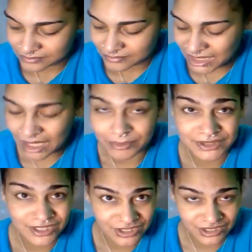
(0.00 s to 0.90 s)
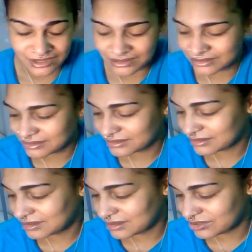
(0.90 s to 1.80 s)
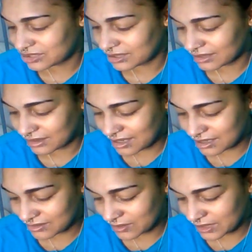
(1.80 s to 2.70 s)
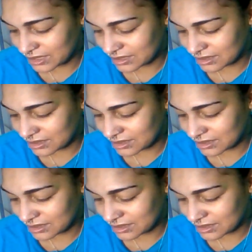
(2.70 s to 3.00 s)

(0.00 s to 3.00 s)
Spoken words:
competition, shit like that, right?